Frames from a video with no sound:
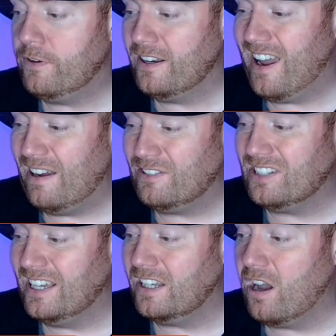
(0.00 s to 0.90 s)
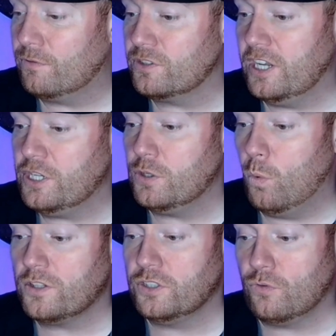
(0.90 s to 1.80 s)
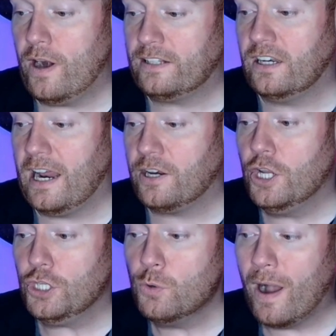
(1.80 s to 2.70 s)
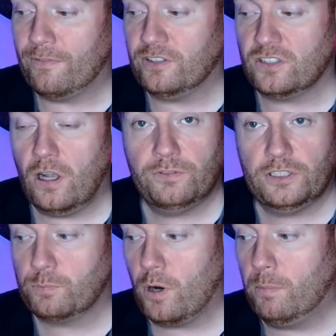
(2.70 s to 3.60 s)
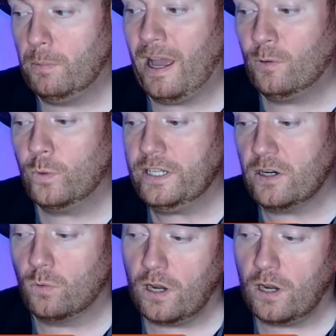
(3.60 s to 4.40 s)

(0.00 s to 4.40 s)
and I have to say the conversation wasn't directed at you have to solve this problem and we don't